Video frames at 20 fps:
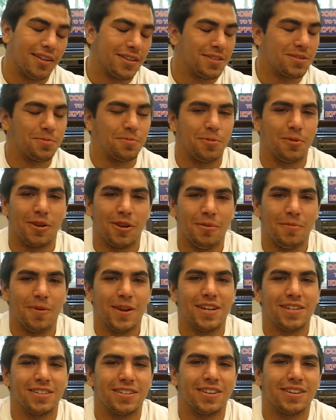It's pretty
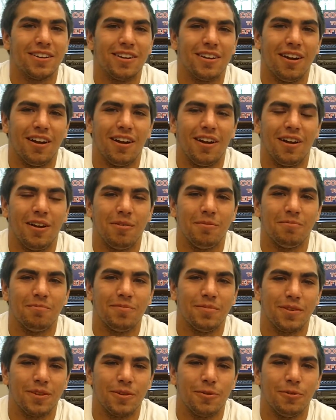amazing. Um,
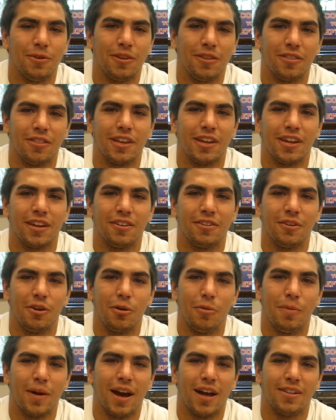you wouldn't think it'd
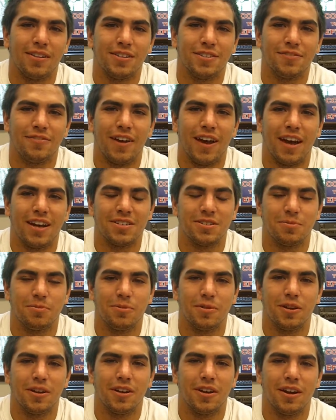go by this fast,
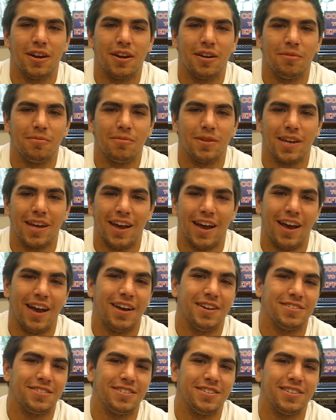but um, it
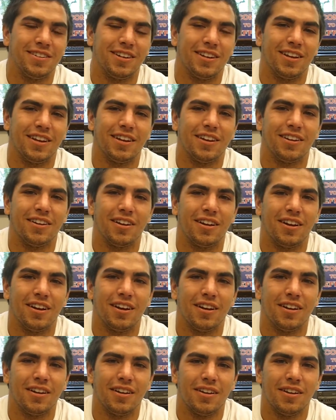has, and uh,